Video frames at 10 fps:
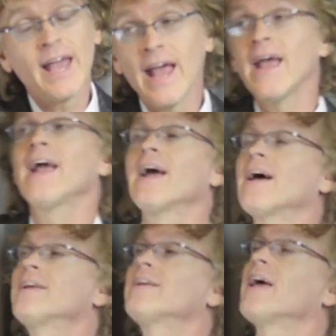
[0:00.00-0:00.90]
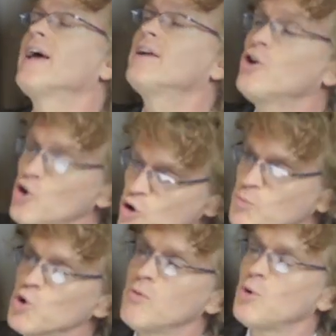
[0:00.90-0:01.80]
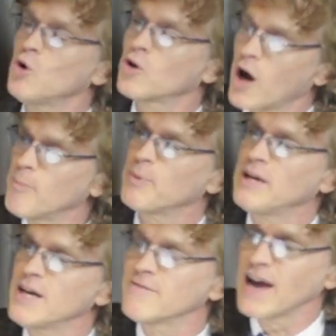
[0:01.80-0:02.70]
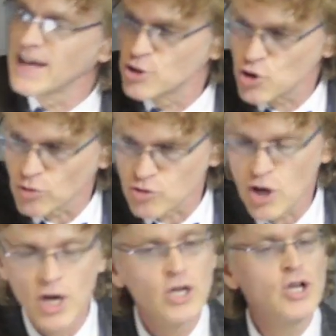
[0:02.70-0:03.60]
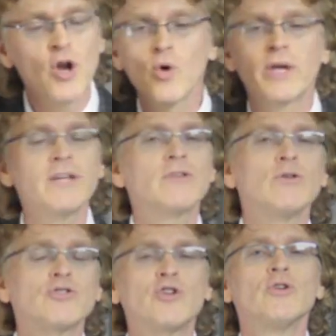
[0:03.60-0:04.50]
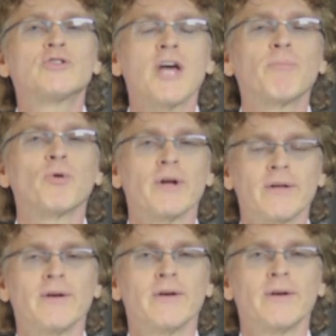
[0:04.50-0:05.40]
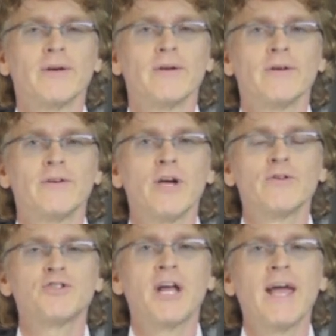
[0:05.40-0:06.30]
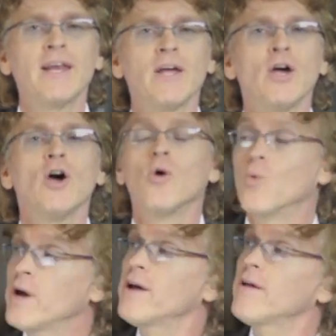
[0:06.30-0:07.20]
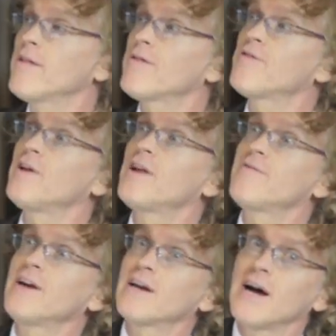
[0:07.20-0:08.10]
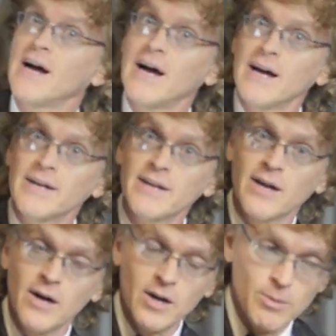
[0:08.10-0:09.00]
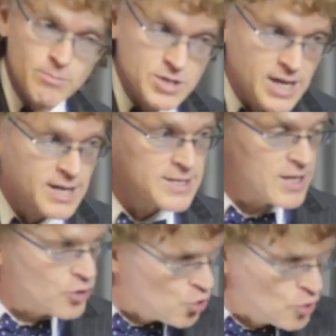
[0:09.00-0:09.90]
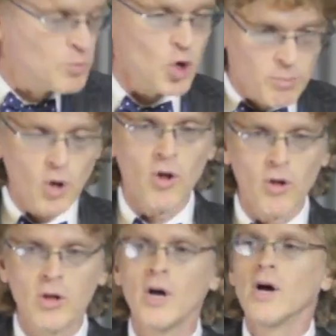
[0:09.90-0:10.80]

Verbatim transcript: and an innumerable company of angels. You don't get those two separate do you understand with the living God comes his innumerable